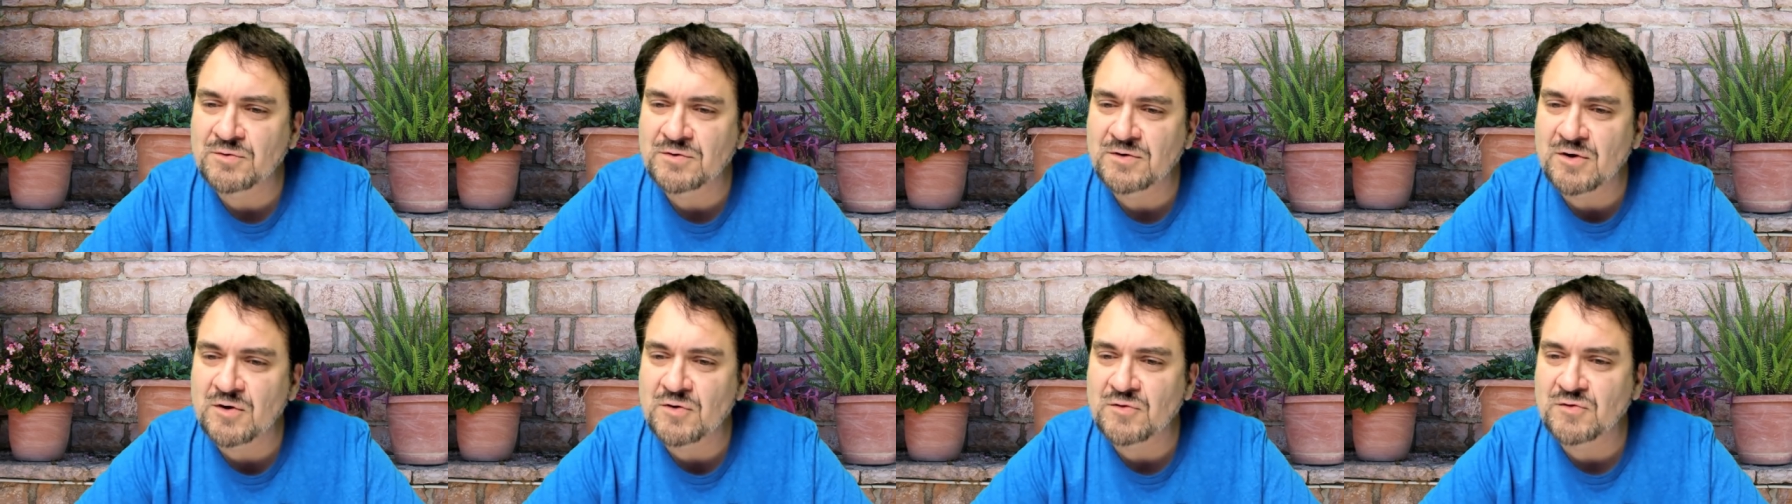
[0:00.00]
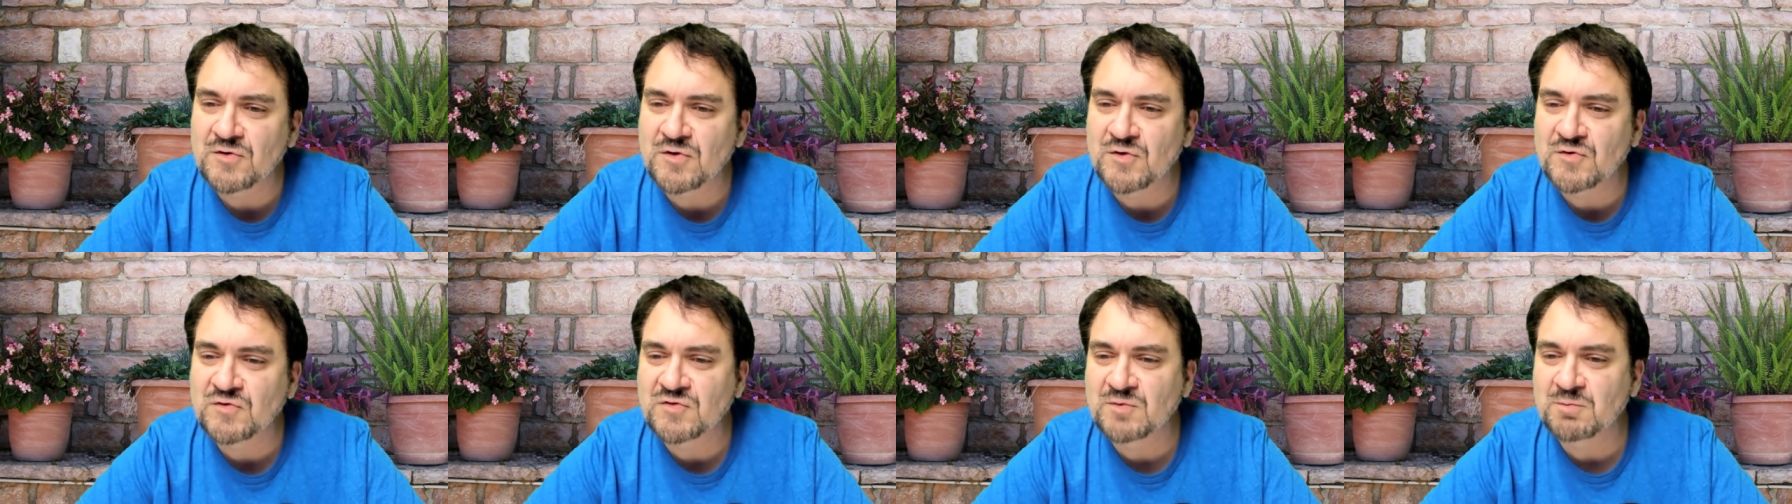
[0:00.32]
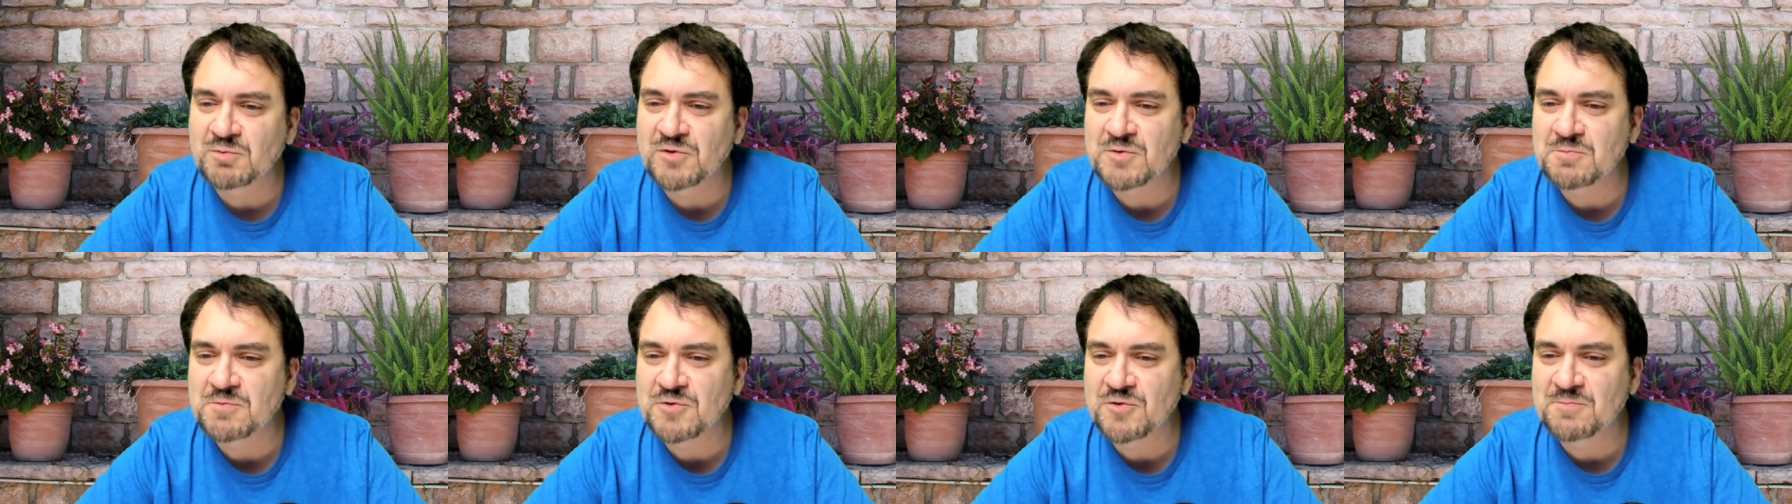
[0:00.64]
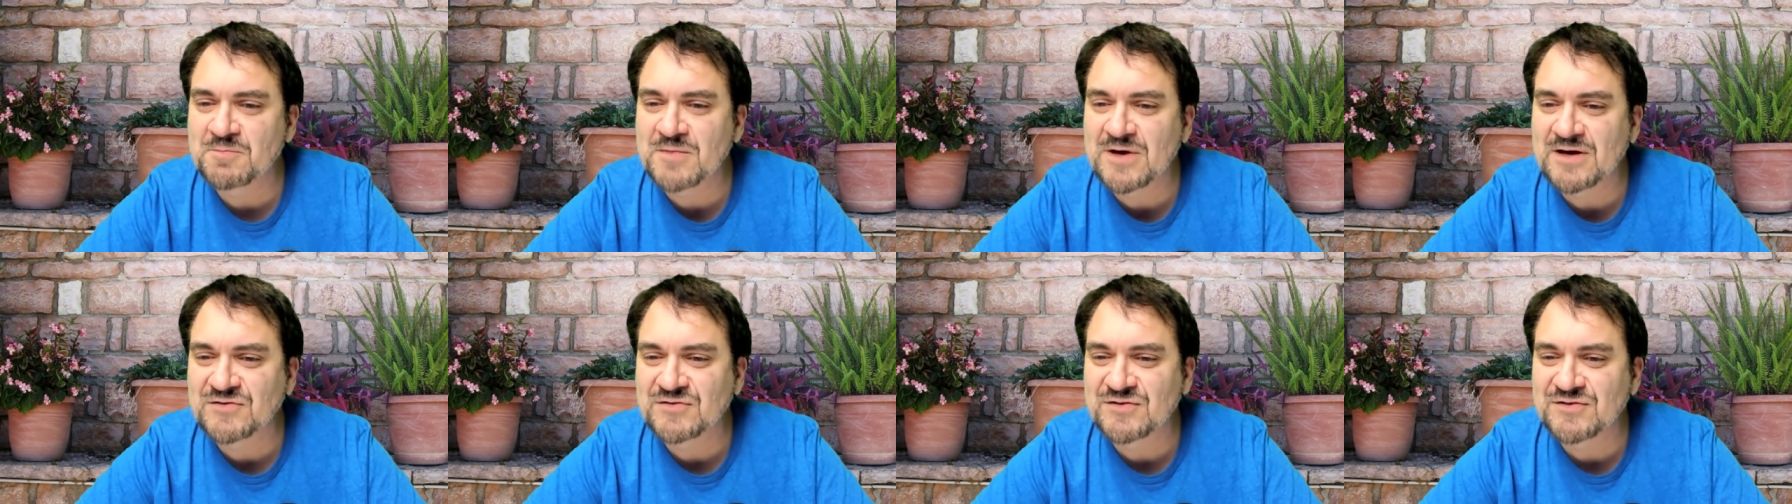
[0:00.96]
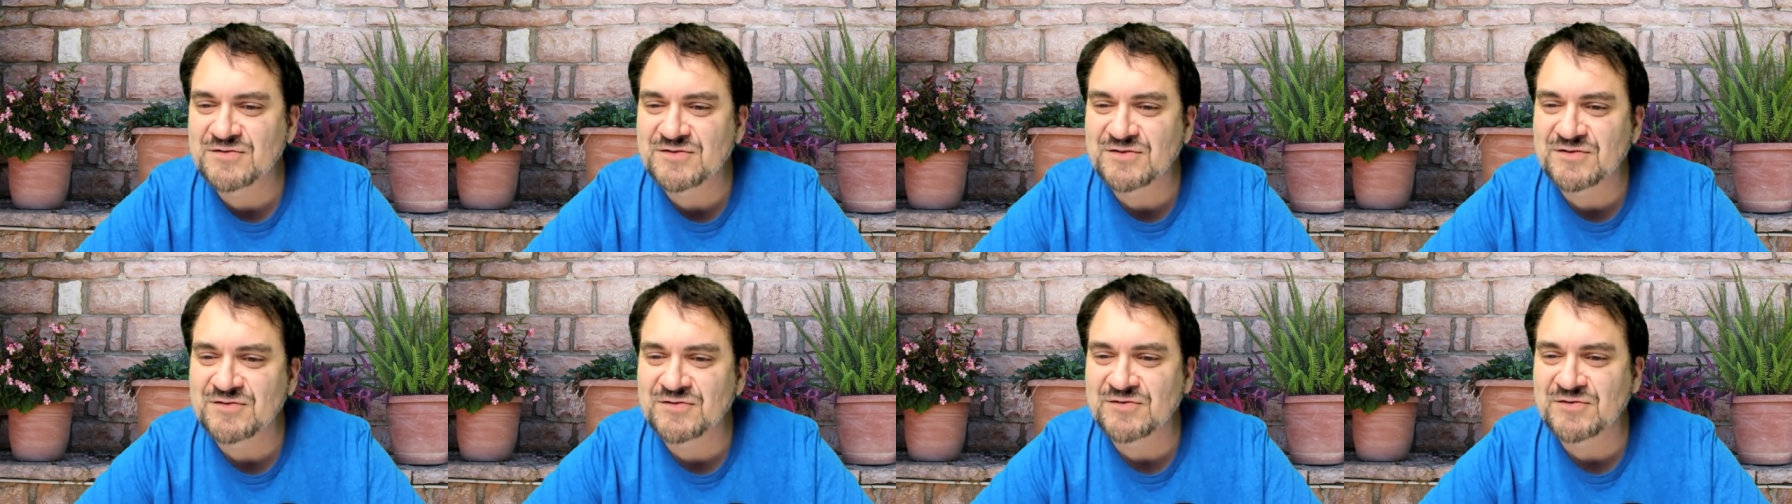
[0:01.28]
no, no subliminal
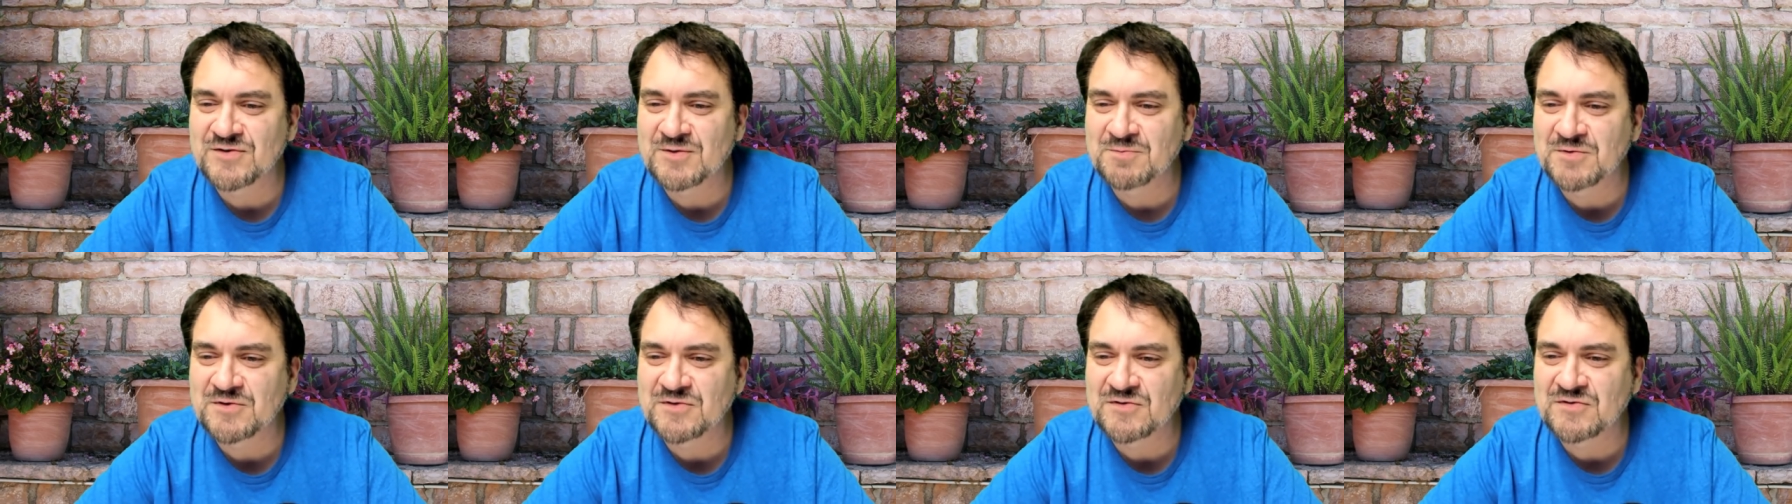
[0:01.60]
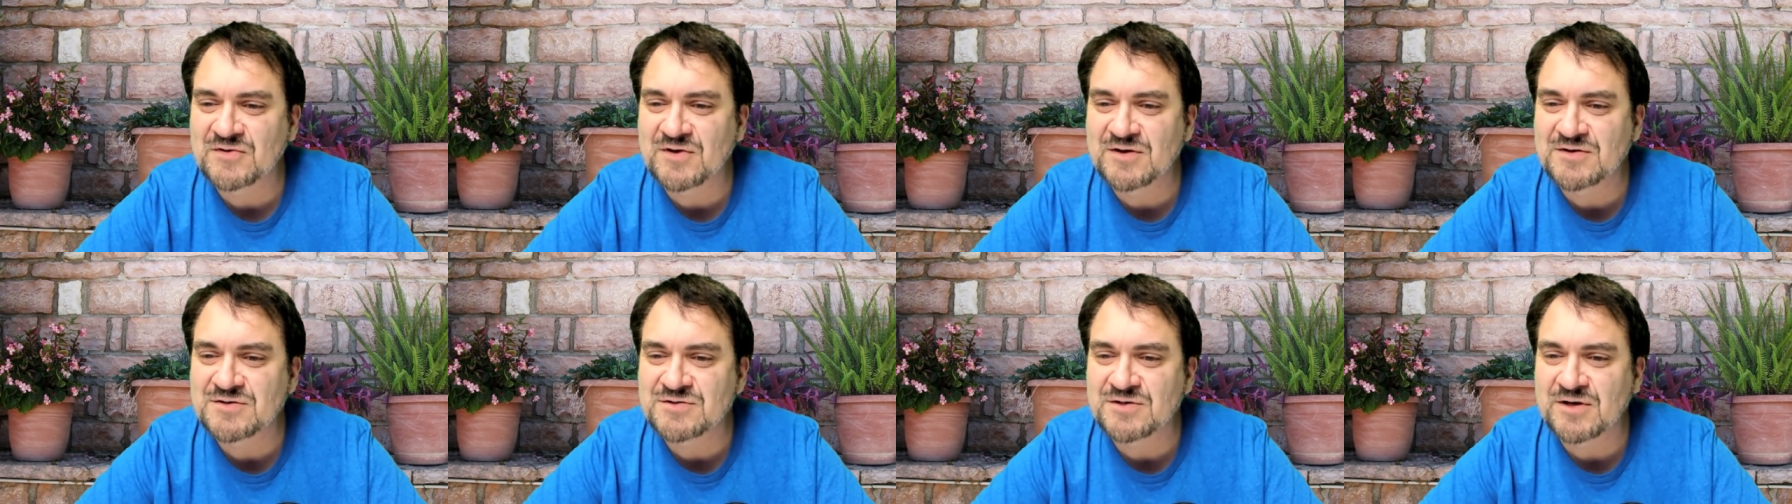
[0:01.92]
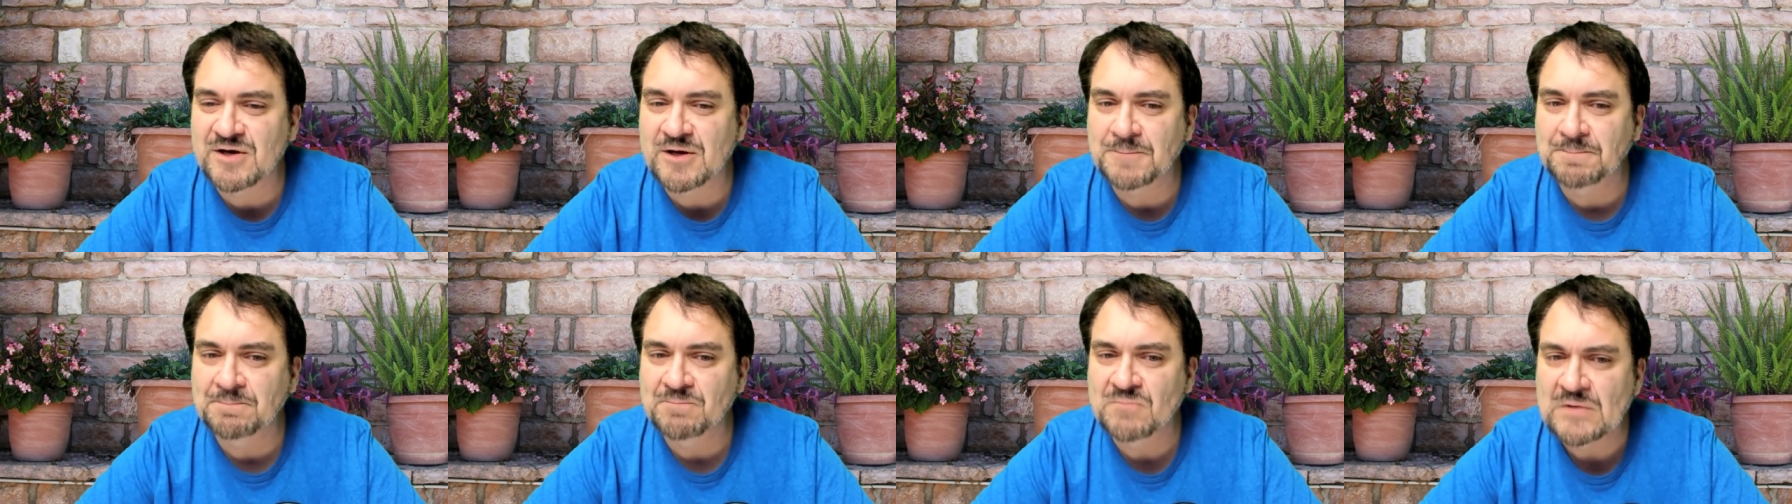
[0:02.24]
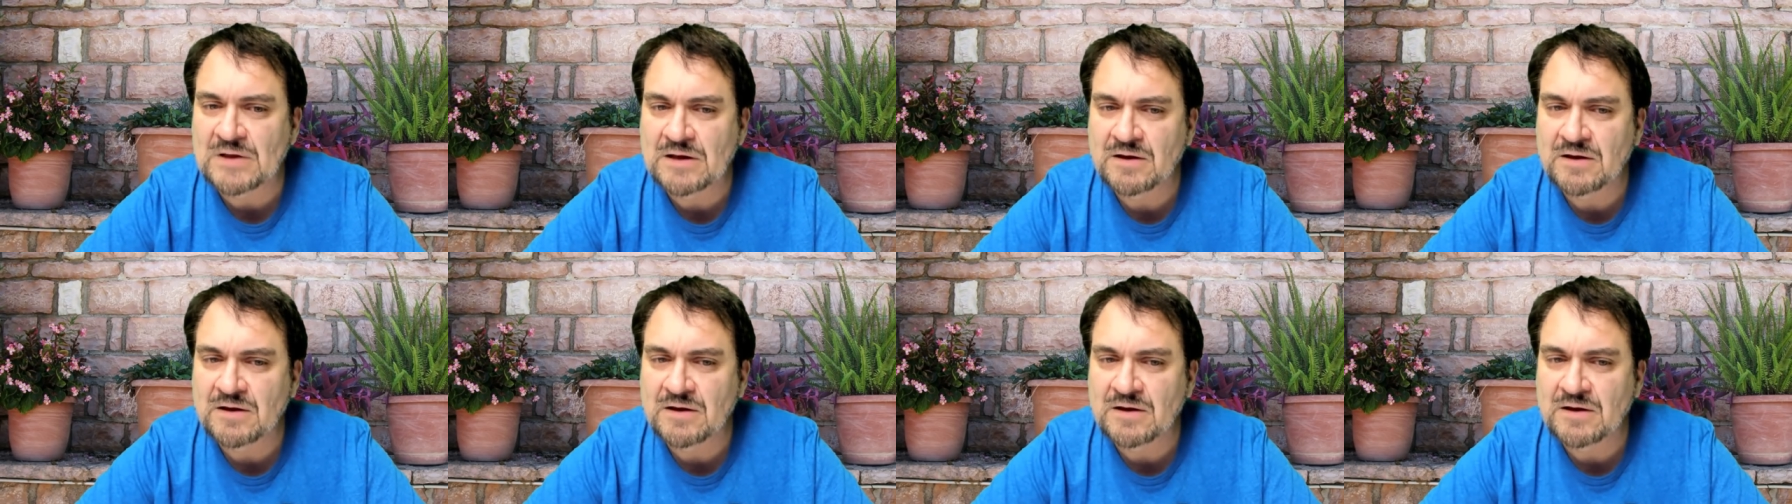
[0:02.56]
messages, Chip and Sunshine.